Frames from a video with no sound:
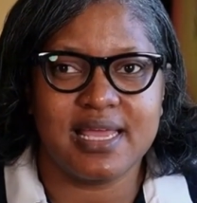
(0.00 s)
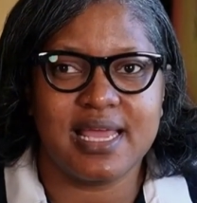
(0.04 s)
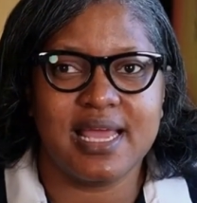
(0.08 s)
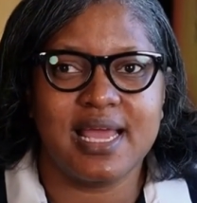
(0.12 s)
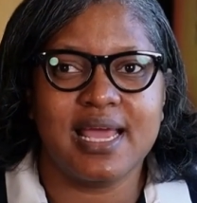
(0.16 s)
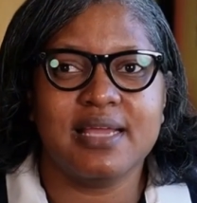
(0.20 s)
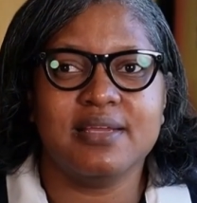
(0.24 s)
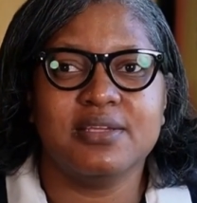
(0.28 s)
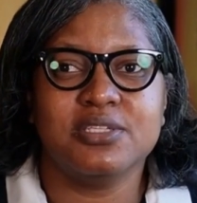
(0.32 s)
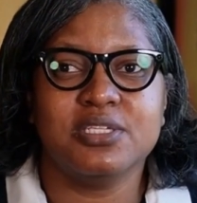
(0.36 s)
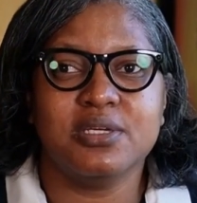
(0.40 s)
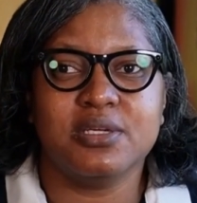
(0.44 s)

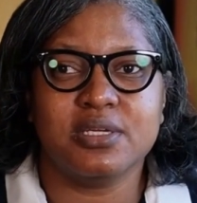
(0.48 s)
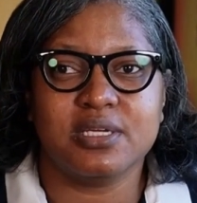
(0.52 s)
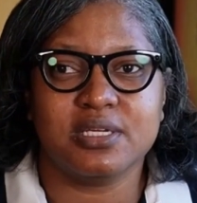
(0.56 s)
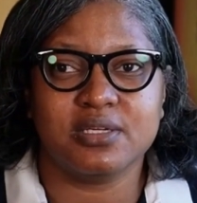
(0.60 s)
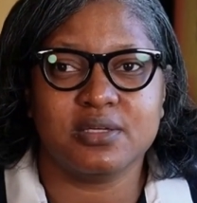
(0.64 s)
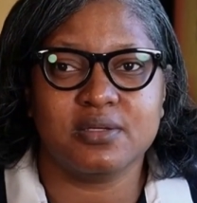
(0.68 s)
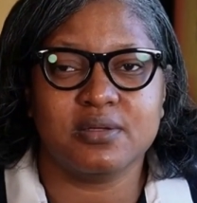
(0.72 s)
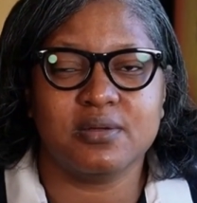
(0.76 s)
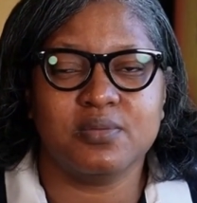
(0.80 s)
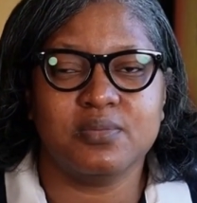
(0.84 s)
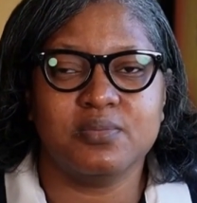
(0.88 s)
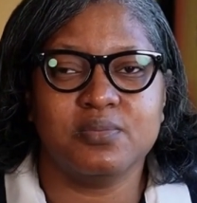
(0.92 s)
actually
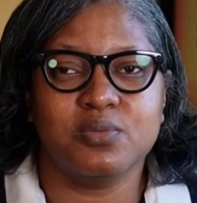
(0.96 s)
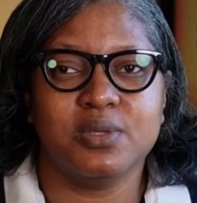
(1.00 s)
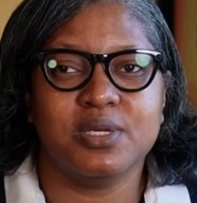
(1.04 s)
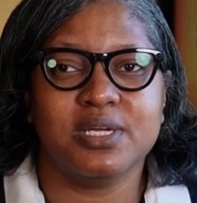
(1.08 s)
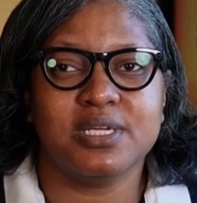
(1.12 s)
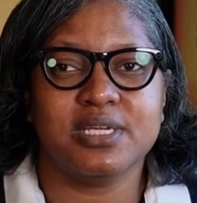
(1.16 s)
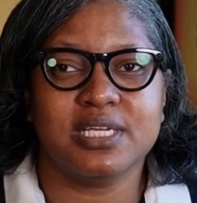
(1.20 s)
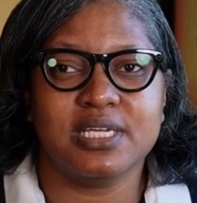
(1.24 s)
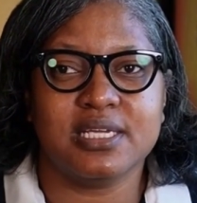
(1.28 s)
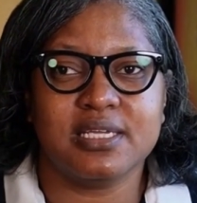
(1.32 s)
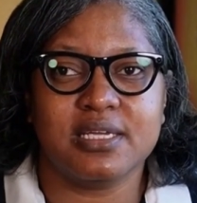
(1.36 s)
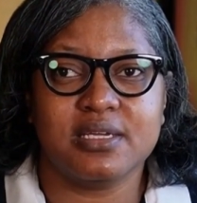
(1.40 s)

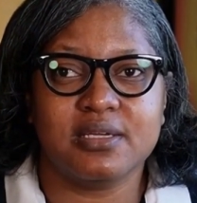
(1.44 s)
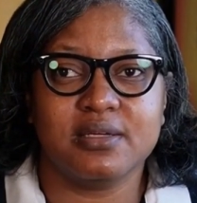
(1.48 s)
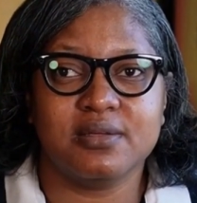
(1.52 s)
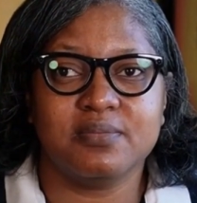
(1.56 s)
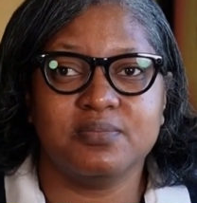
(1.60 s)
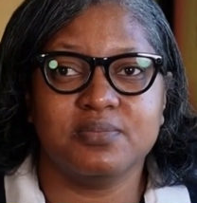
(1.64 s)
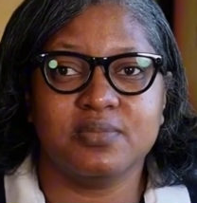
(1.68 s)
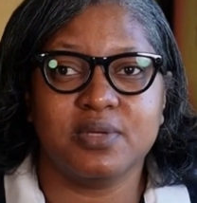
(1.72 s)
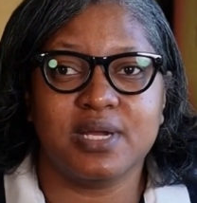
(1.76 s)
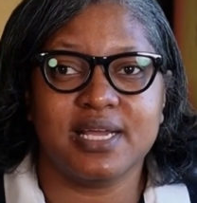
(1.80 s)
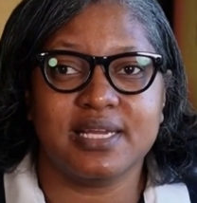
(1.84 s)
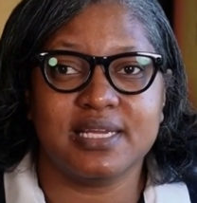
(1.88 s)
working
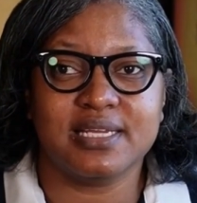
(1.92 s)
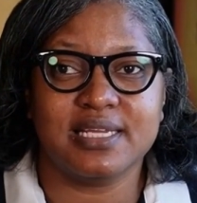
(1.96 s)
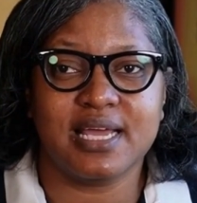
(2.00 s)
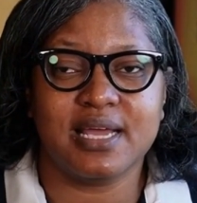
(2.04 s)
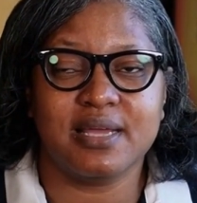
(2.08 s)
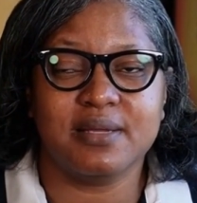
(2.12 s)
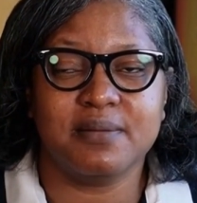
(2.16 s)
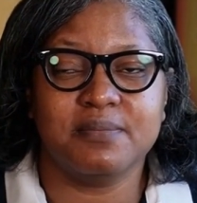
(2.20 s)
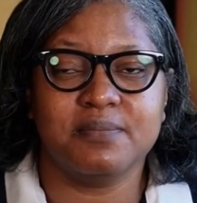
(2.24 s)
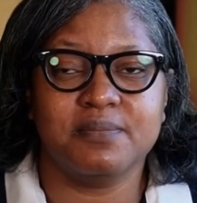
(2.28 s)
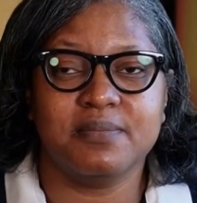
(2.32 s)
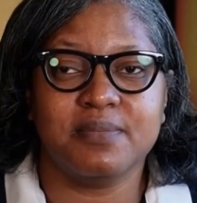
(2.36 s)
right now.